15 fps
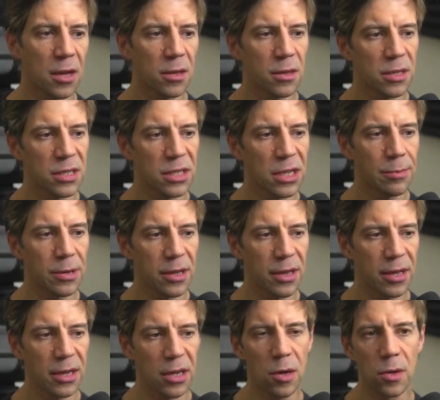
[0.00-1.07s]
The snippet
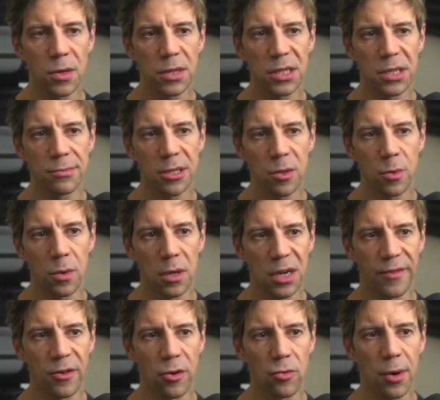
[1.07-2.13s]
thing only seems to work
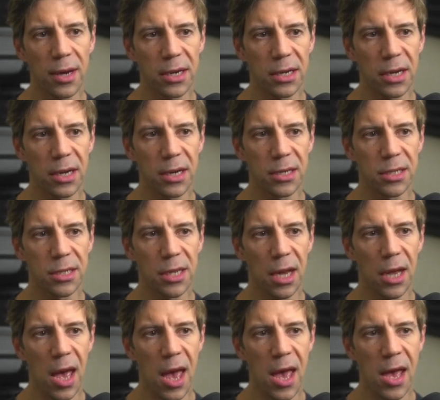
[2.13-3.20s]
if you right click and
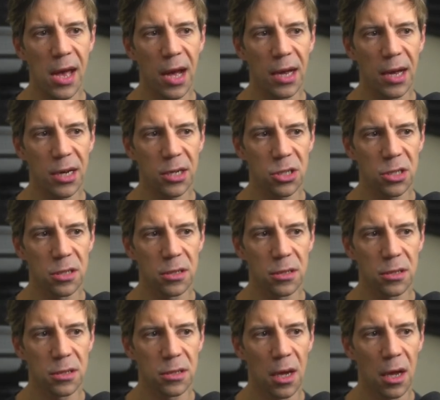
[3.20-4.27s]
say AI actions